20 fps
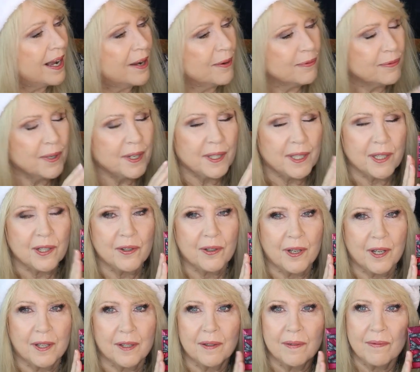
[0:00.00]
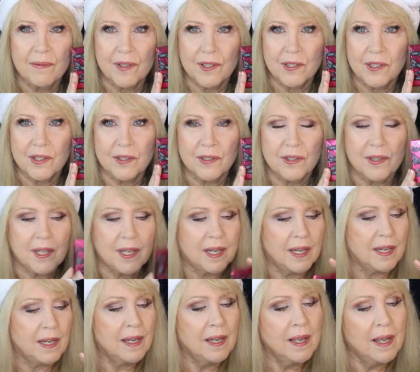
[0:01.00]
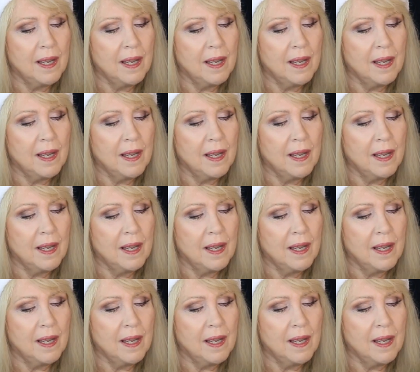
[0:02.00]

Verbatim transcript: really good. This is the